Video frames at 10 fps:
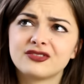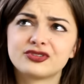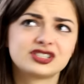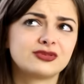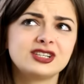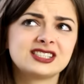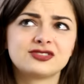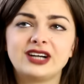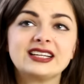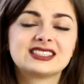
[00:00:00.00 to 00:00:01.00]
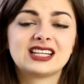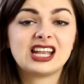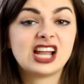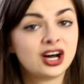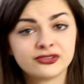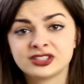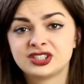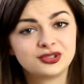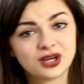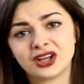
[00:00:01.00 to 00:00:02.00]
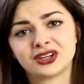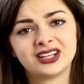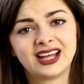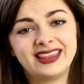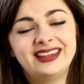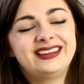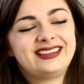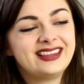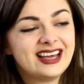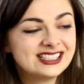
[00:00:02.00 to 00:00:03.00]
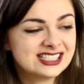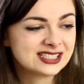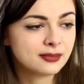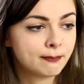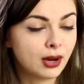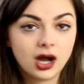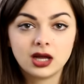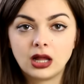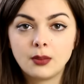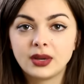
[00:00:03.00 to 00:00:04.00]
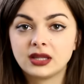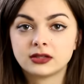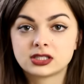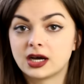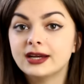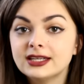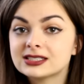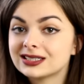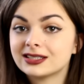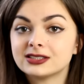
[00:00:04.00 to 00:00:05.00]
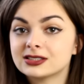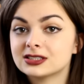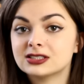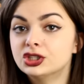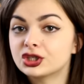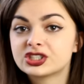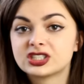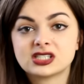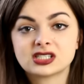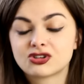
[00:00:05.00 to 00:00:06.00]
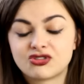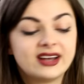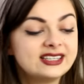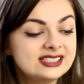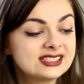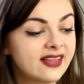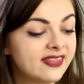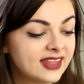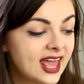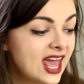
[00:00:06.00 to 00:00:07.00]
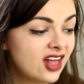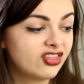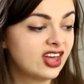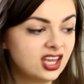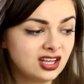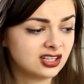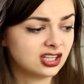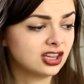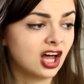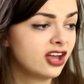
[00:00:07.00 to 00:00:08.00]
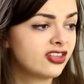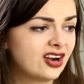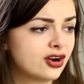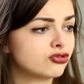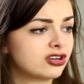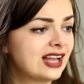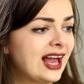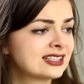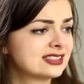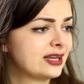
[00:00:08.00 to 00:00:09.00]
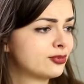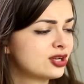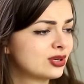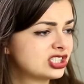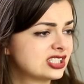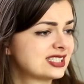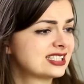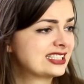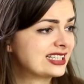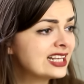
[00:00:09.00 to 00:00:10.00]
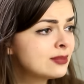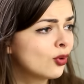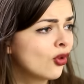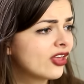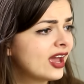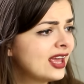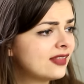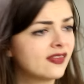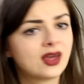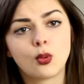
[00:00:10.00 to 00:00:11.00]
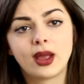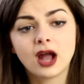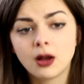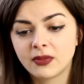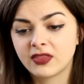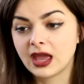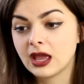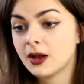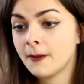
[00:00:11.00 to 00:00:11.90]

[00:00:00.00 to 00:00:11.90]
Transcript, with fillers: for some reason, rats love to cuddle and they just pile up in the tiniest little nooks and crannies, and they lie there and relax, and they pretty much just sleep all day, and then they wake up and they